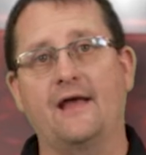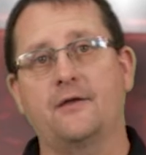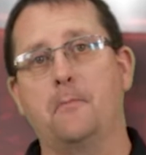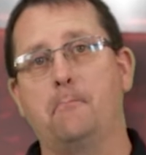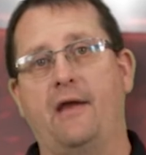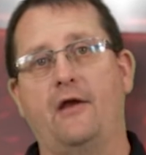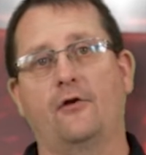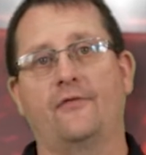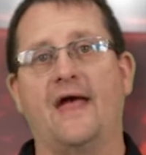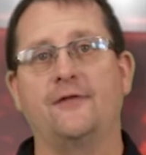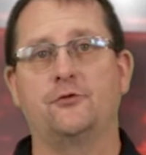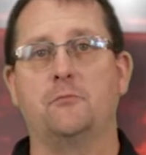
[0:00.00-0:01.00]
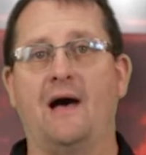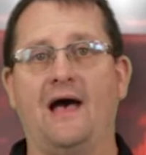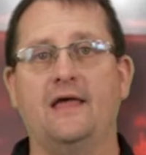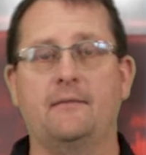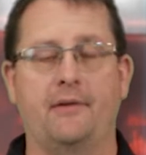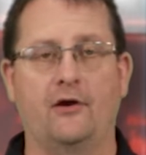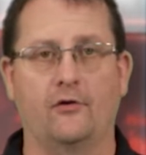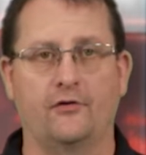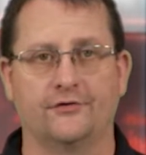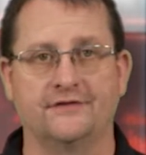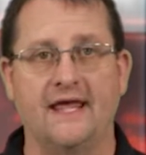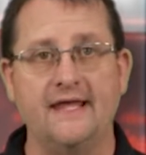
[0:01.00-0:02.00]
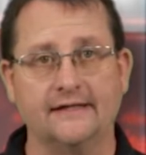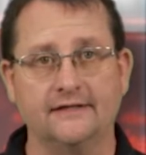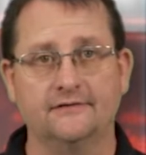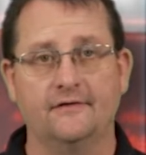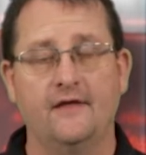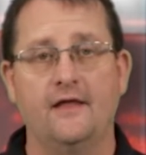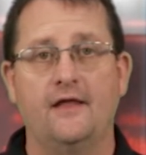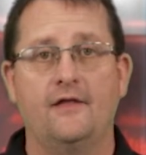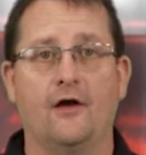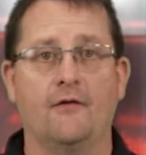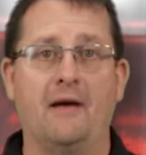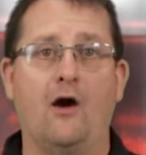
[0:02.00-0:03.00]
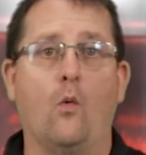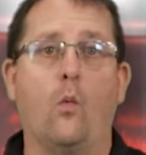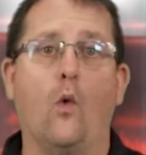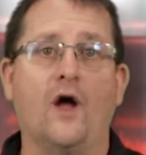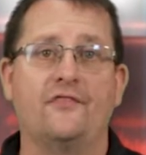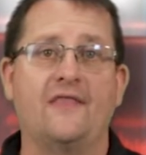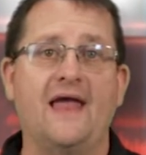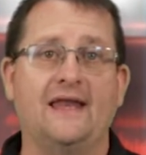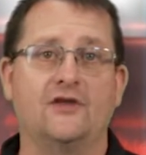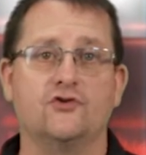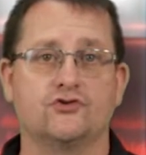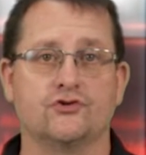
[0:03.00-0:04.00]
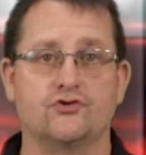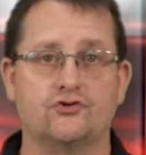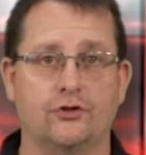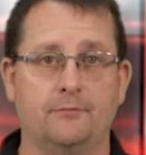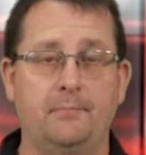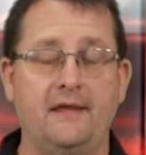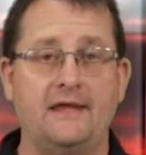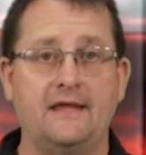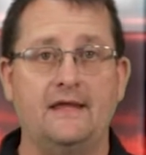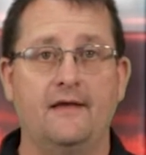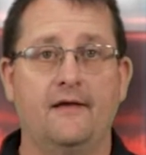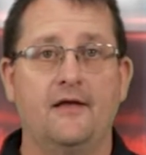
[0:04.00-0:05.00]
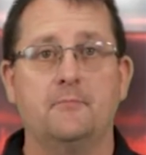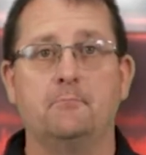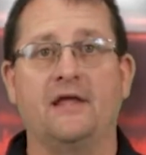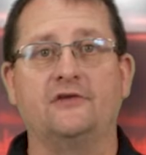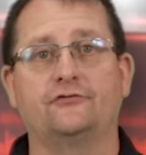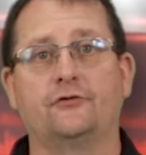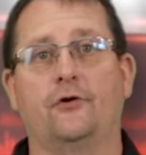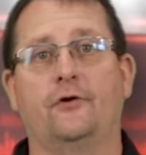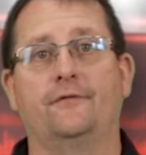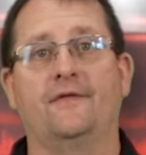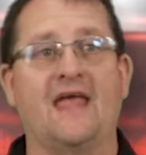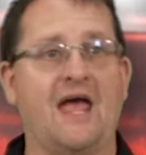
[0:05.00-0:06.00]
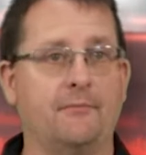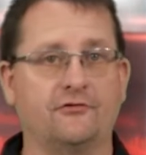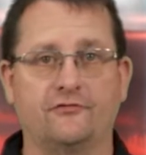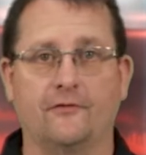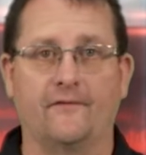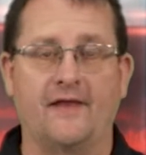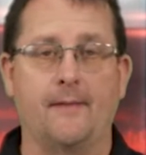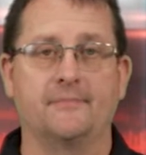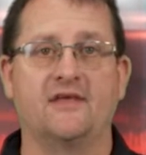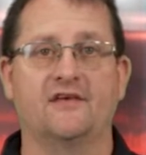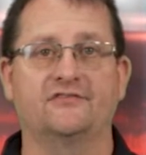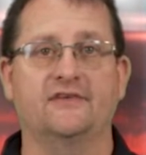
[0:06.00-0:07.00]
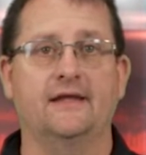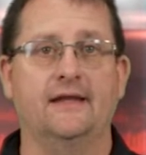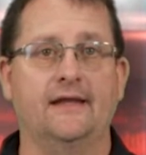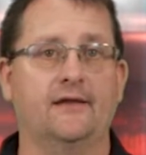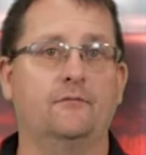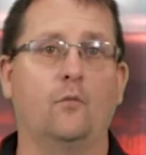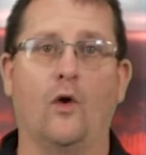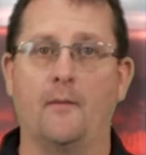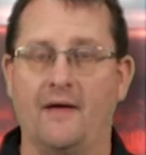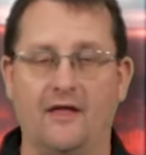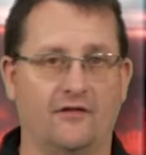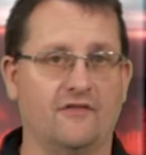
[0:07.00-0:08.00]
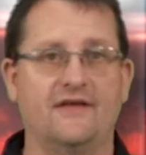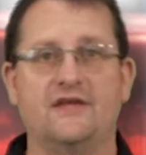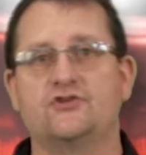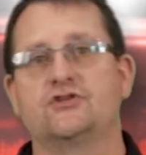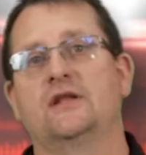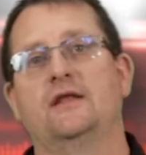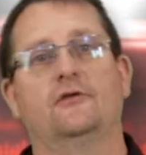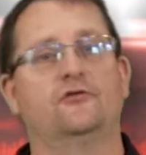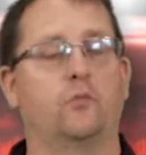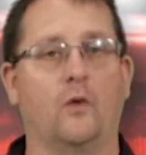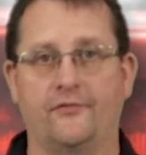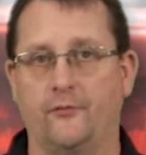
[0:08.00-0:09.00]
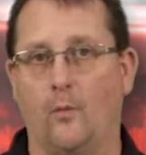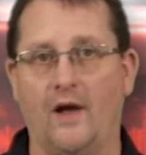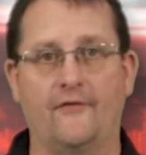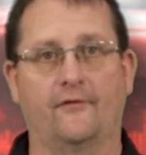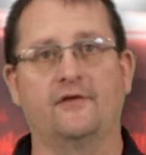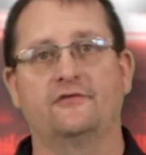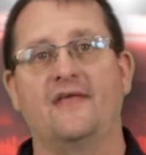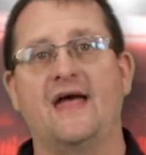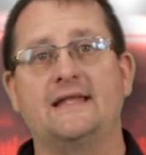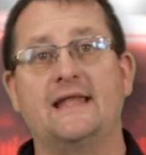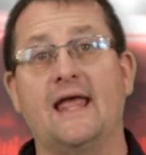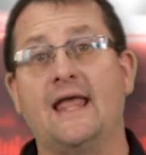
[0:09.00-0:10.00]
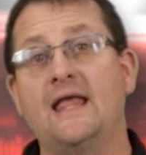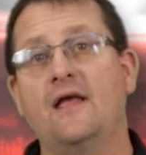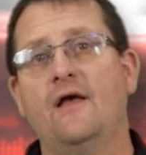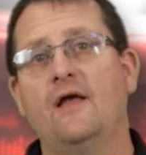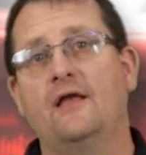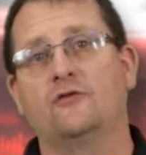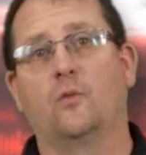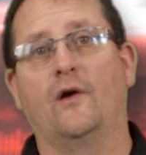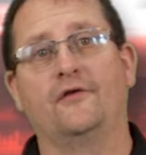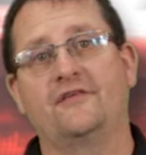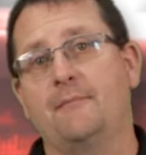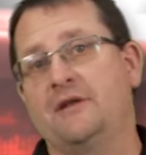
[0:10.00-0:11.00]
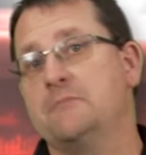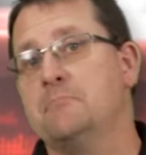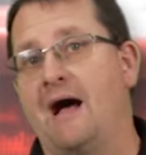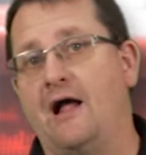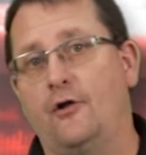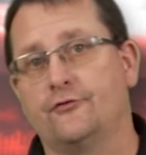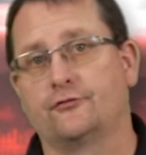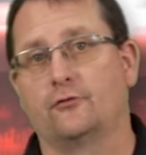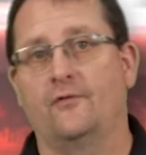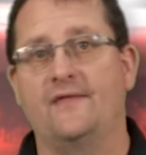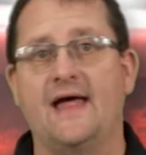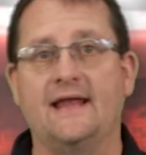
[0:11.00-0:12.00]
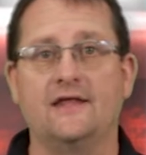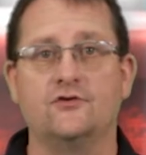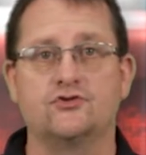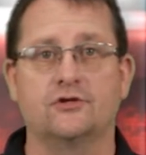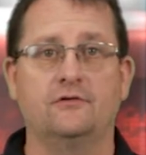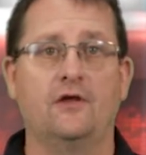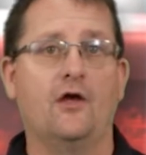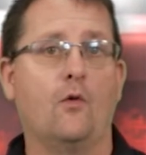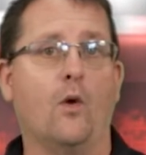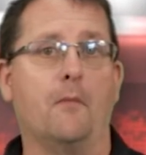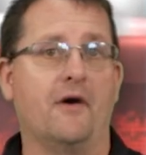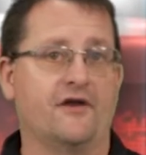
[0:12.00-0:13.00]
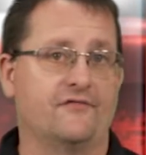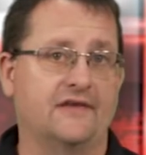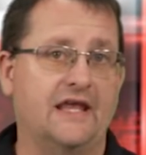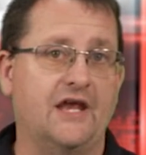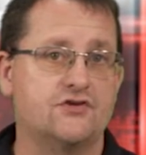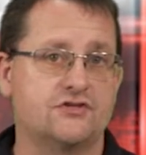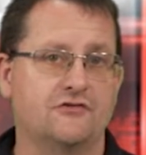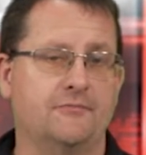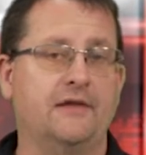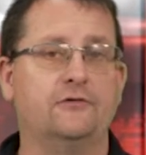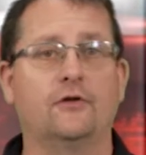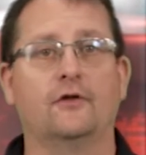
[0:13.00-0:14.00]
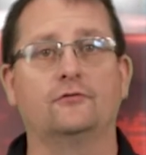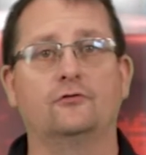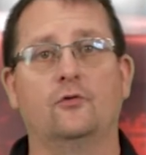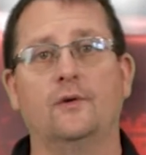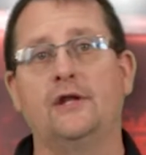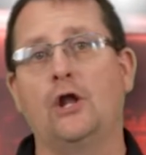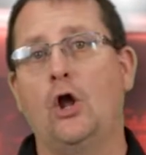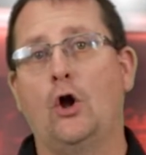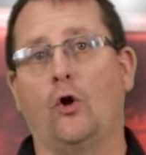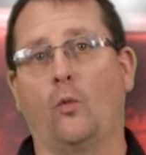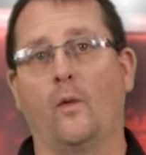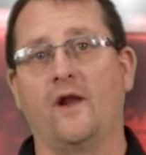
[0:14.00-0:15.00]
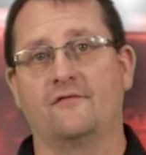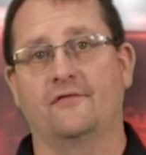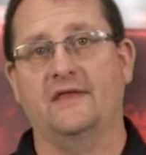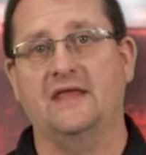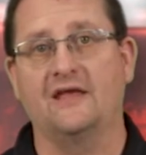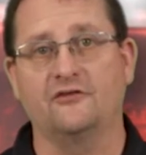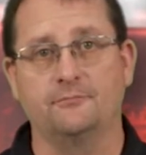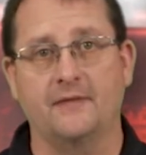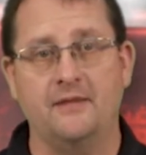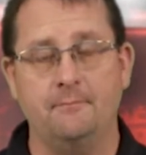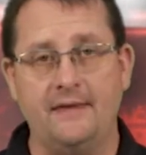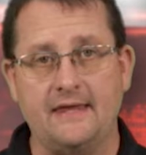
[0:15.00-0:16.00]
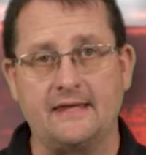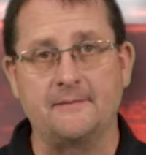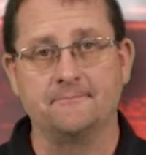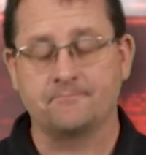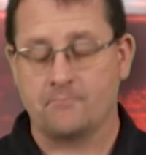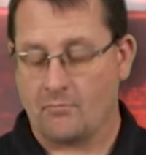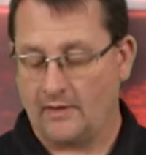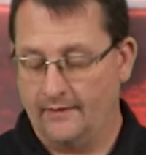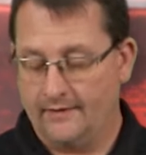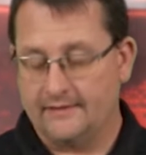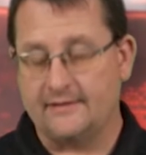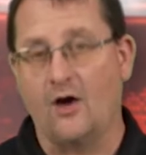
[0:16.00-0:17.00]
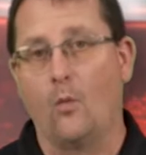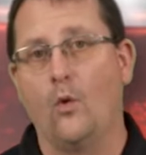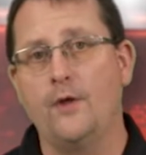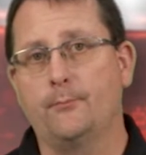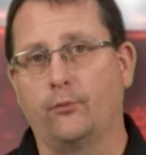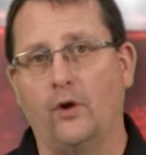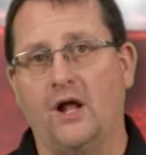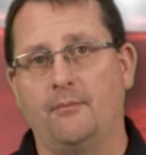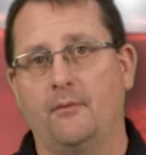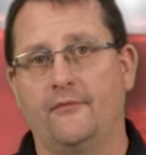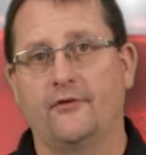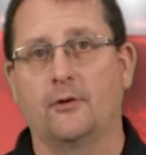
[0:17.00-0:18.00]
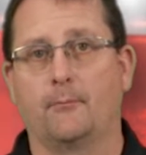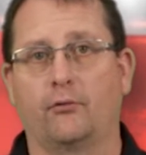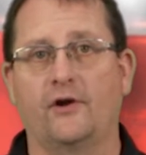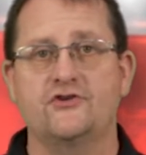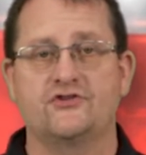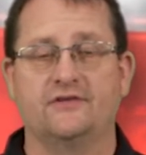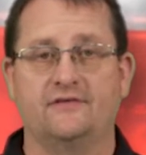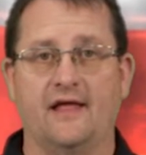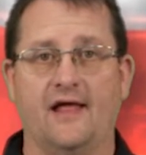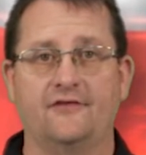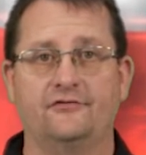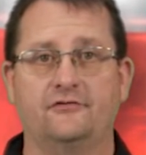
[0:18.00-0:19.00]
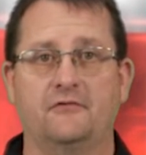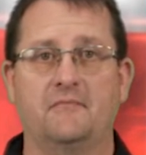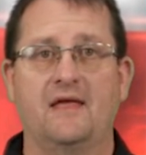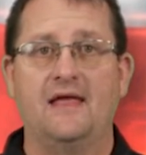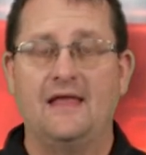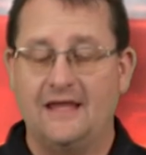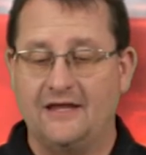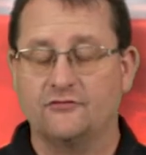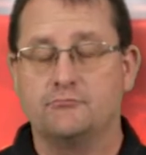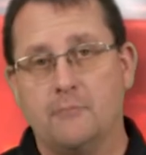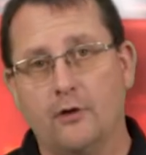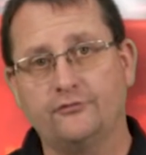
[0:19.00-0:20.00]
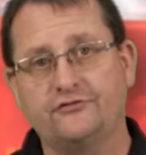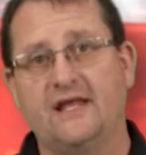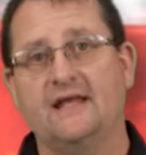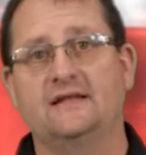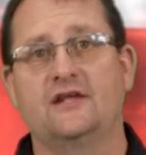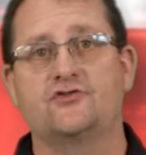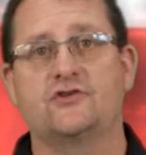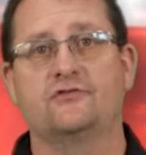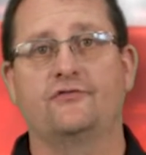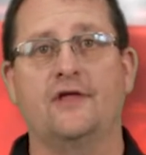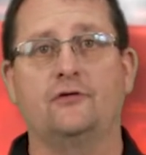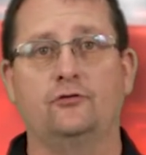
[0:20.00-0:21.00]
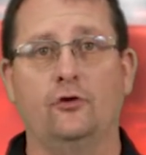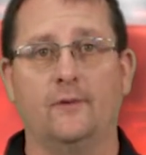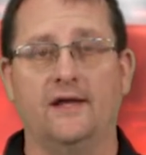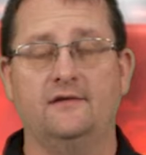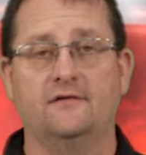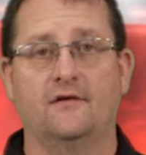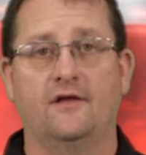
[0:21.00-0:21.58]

I compare that to my empirical data about what that engine should be based on the atmosphere that I'm testing it in, what my elevation is, what the weather is that day, as well as how many miles are on that engine, what modifications have been done to it, or whatever the case may be. Now, one problem with a compression test is most technicians that do it